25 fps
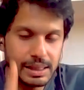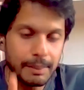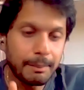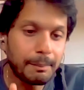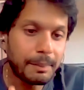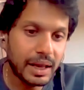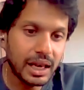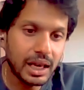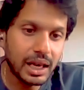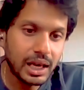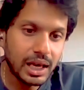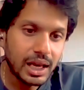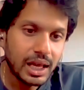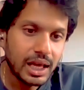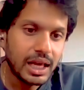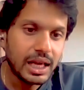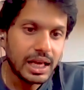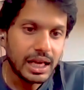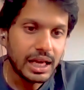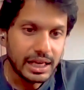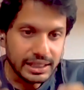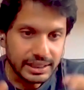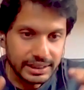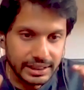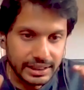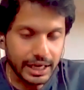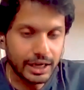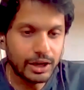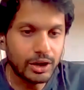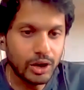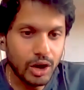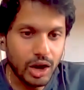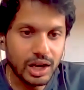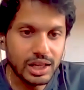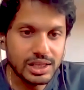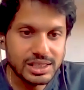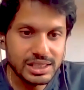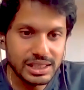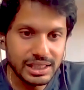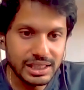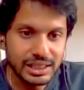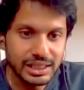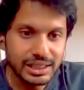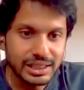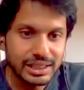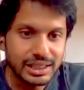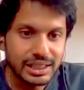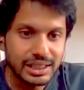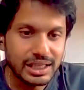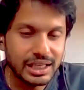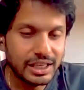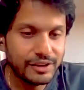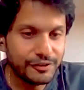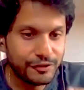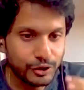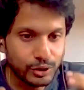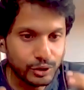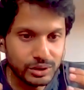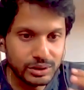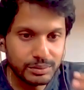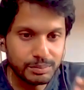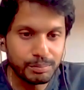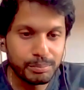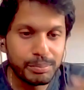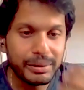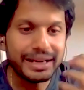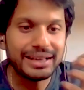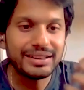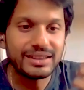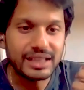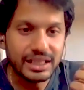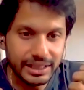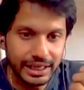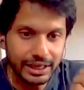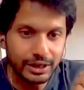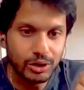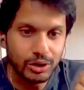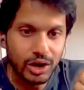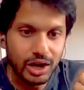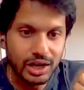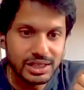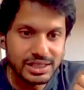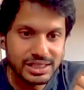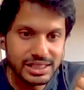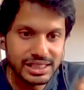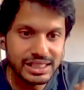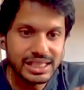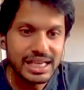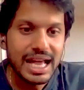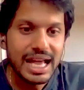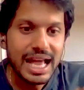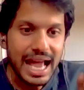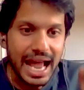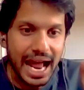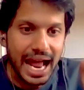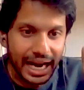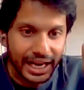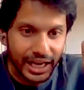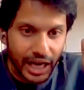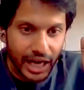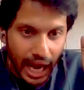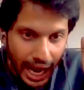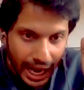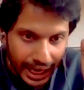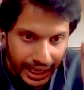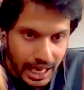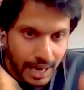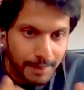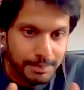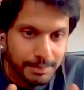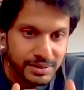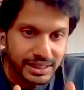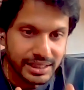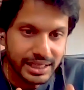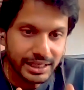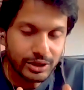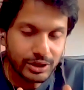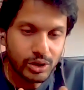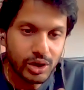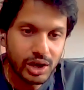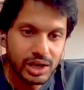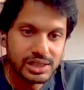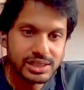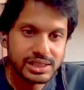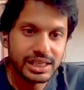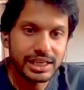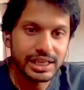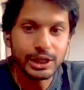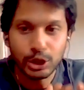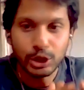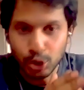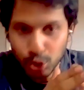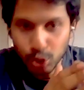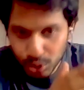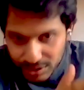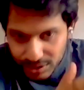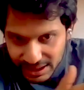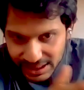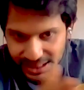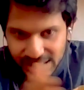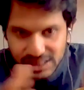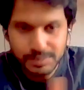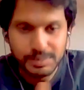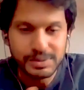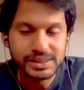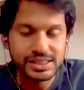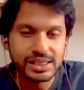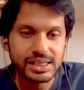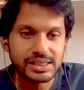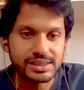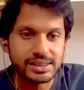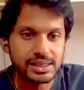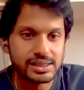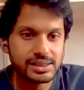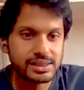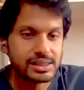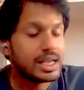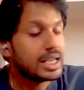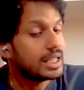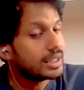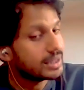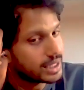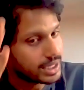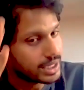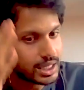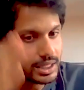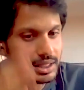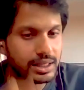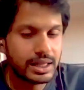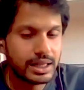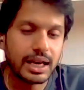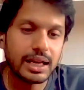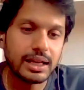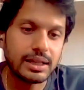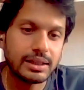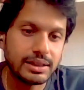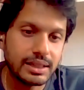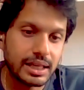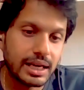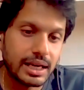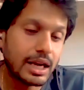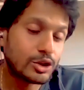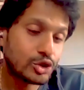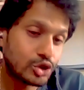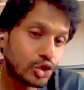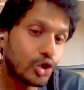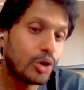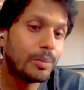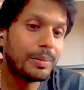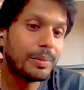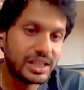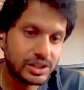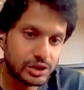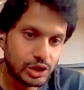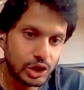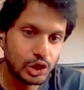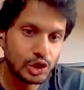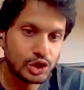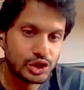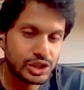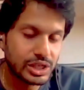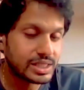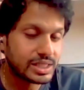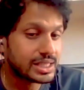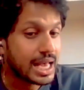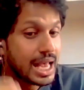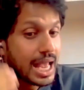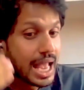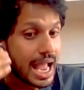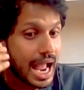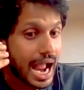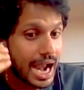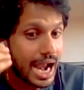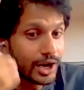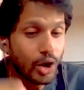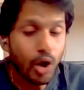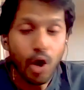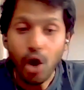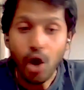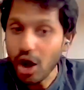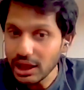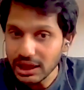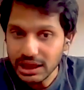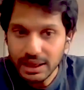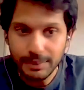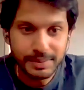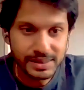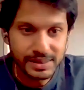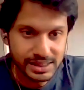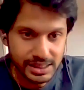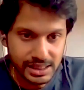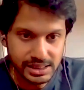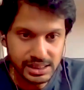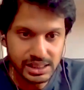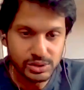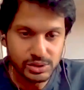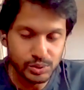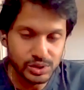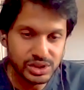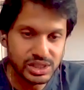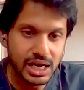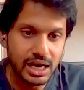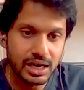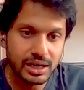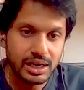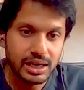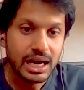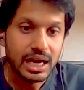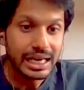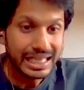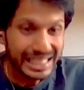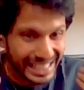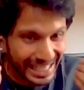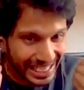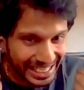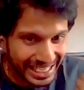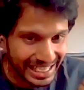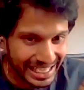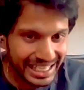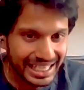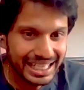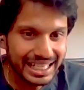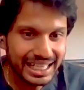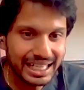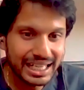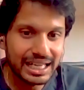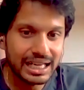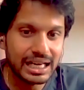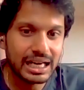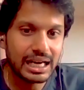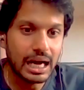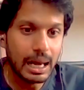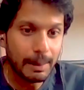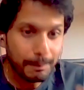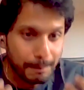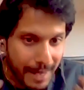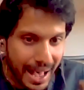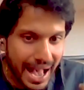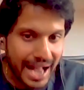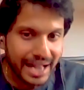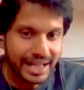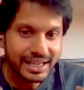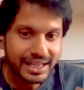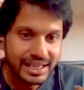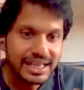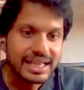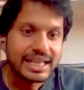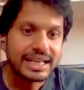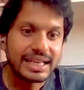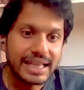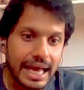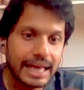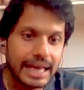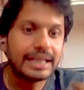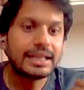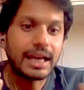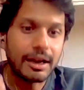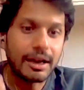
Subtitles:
comment is simple. Technology, if you bring the technology, and adapt the technology into these businesses, then there are so many solutions, and all the businesses which are taking a back